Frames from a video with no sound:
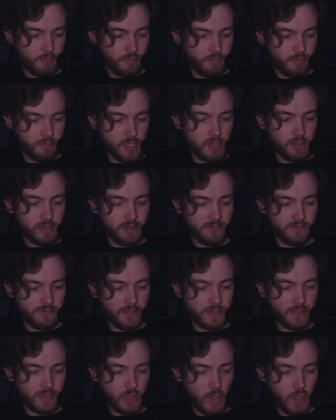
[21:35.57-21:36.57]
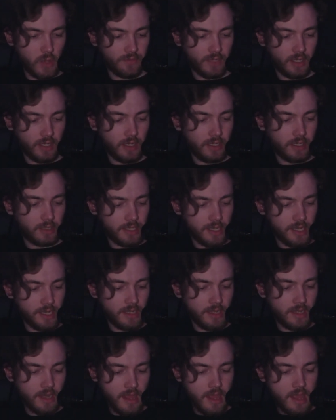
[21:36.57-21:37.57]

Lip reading: beautifully soft and clean.